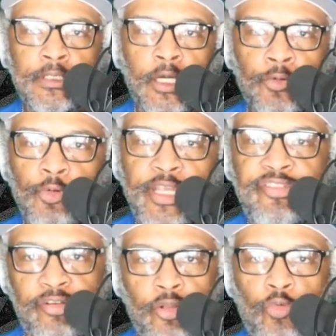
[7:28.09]
a
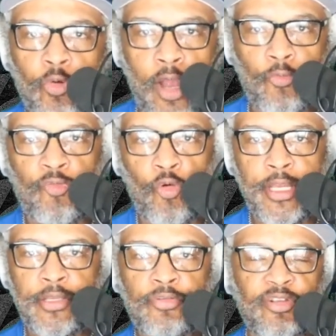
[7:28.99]
regional route for
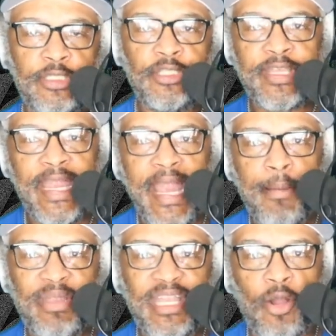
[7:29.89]
you, so you can
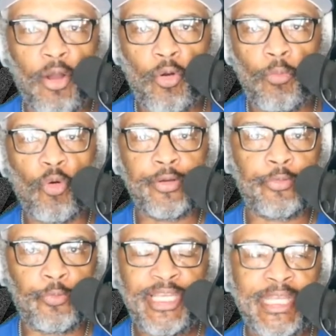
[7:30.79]
be home on the
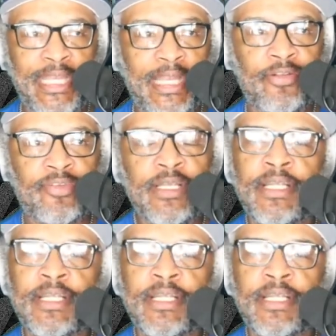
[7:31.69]
weekends.